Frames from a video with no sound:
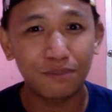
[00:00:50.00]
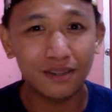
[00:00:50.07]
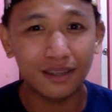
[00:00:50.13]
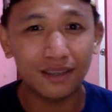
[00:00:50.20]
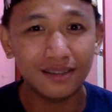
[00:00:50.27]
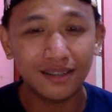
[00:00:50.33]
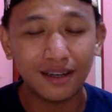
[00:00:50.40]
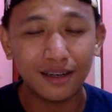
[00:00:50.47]

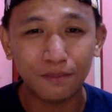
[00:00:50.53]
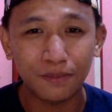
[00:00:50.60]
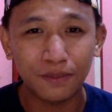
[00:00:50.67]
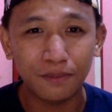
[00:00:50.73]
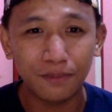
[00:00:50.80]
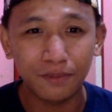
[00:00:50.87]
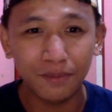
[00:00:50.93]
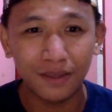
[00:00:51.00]
inside the
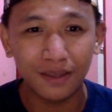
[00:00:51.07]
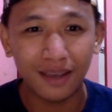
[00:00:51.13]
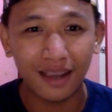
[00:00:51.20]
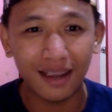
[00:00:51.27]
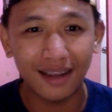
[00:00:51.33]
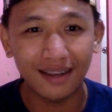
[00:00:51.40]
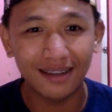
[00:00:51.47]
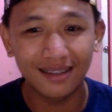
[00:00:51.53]
PBB,
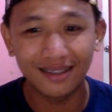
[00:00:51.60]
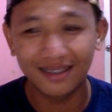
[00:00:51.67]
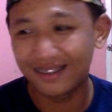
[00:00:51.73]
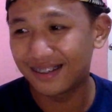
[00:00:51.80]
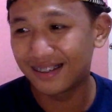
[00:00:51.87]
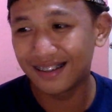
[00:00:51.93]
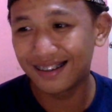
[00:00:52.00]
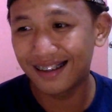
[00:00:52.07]
and
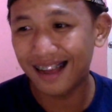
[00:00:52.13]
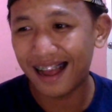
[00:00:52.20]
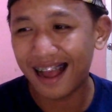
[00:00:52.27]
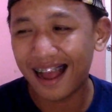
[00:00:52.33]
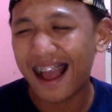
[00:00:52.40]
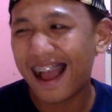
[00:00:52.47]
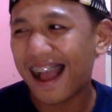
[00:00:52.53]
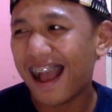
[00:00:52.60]

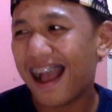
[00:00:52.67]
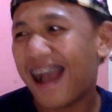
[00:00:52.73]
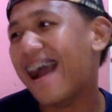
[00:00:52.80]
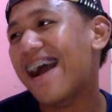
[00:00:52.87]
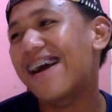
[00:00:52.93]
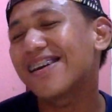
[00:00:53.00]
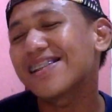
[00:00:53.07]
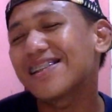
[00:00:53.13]

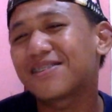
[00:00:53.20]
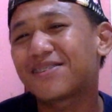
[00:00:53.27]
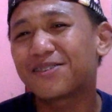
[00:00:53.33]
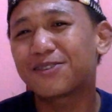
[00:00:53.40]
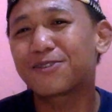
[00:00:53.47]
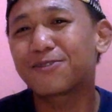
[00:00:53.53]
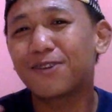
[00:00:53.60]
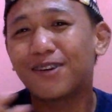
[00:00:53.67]
as
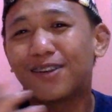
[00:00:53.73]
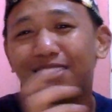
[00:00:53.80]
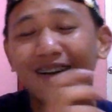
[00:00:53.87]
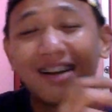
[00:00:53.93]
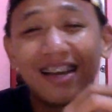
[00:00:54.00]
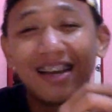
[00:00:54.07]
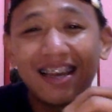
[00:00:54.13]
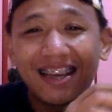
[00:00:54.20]
usual,
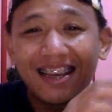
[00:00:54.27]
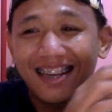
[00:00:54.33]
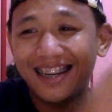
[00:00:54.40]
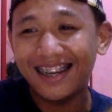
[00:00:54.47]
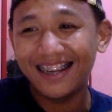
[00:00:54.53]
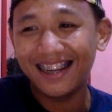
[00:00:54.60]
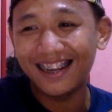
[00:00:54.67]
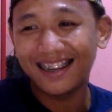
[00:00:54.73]

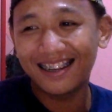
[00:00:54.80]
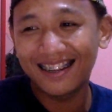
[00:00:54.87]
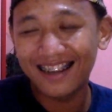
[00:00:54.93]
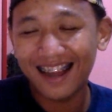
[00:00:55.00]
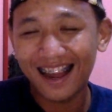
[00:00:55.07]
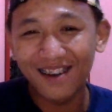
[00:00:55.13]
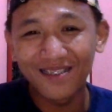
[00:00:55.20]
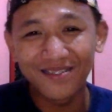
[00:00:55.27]
he did
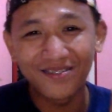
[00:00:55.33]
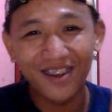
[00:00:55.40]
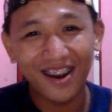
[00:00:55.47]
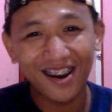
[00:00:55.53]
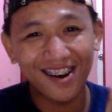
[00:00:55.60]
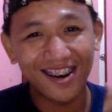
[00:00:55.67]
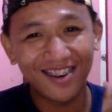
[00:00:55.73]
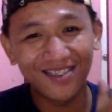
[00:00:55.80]
a
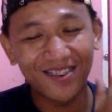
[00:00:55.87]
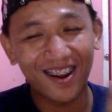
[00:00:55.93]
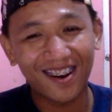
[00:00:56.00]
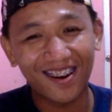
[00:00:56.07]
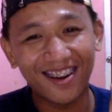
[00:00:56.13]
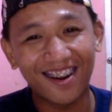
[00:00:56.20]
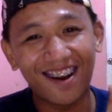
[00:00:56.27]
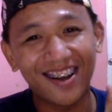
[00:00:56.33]
very,
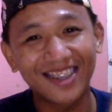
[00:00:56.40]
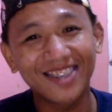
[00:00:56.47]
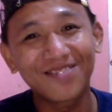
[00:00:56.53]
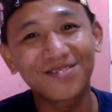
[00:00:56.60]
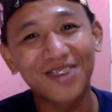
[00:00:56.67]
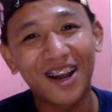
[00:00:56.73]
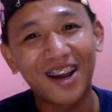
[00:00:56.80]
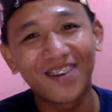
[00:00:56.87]
very awesome
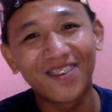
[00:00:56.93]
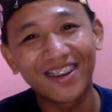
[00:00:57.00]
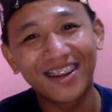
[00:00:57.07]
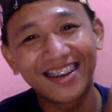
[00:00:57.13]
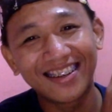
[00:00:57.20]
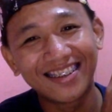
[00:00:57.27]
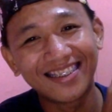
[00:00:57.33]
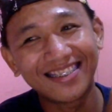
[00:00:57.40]
job
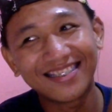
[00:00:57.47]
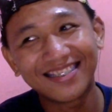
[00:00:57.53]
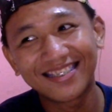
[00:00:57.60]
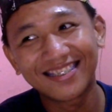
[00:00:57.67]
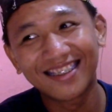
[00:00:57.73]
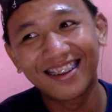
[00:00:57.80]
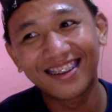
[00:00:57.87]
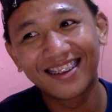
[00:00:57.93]
in,
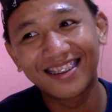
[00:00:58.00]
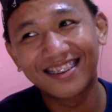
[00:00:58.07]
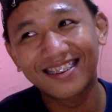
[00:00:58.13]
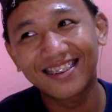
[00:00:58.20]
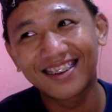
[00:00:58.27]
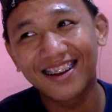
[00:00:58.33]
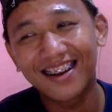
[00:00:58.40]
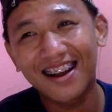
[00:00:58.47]
like,
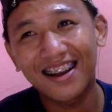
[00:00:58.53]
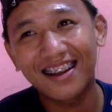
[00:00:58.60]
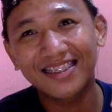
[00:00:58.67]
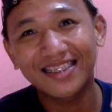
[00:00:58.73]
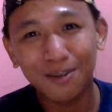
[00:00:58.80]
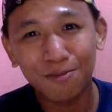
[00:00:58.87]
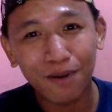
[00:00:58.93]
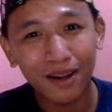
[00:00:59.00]

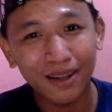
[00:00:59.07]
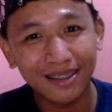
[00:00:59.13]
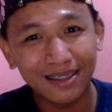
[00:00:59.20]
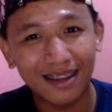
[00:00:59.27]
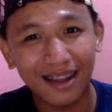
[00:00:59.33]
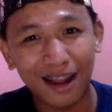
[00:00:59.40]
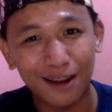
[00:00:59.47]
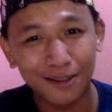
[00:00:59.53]
surprising
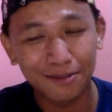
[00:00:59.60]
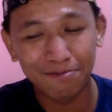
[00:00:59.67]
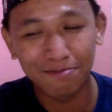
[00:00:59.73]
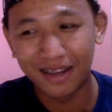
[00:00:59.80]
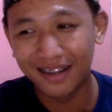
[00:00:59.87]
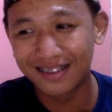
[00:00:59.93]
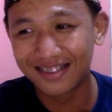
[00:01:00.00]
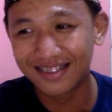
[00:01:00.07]
the
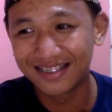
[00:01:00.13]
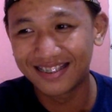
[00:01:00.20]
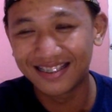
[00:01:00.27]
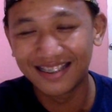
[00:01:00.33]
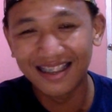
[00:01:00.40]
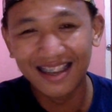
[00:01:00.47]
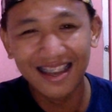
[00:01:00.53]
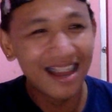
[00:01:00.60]
housemates.
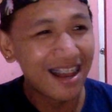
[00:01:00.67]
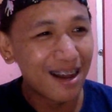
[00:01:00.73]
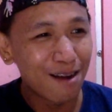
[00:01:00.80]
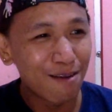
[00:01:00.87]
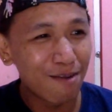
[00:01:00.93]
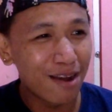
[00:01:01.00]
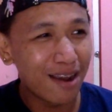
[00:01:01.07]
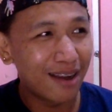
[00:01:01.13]

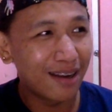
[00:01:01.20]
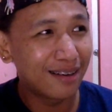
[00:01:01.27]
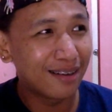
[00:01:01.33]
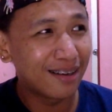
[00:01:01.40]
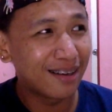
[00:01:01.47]
I'm